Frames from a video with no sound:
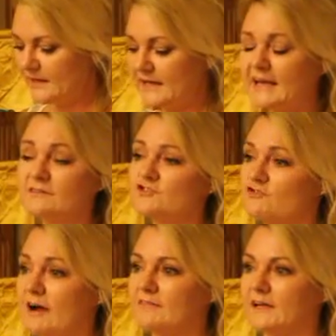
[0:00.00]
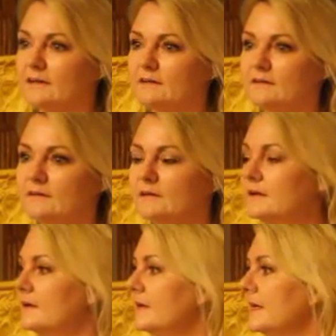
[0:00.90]
He loves traveling.
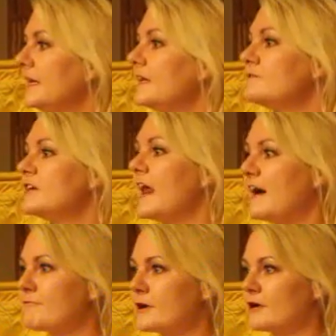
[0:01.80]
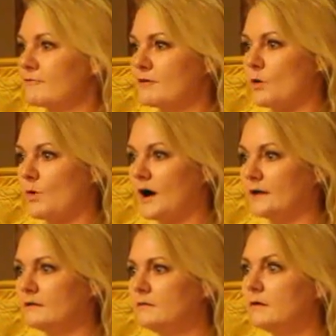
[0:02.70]
He lived in Africa for a
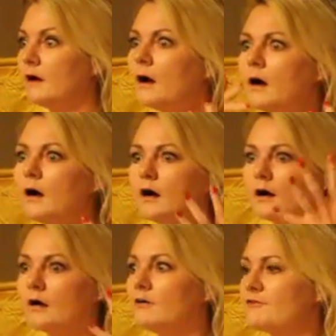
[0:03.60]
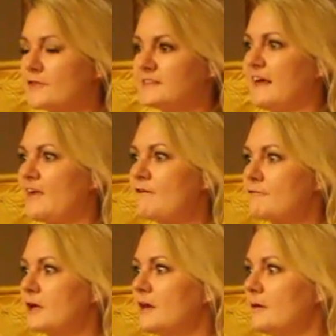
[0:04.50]
while. For the South
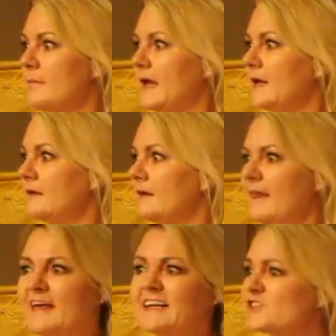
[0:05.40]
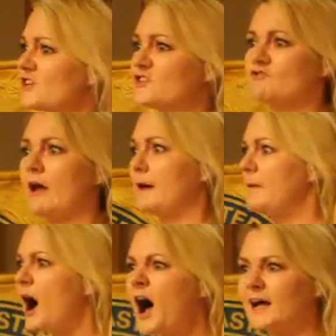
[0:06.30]
African in me, that's just straight up
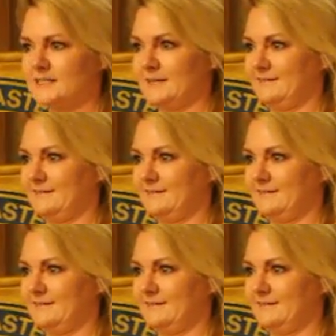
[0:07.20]
hot.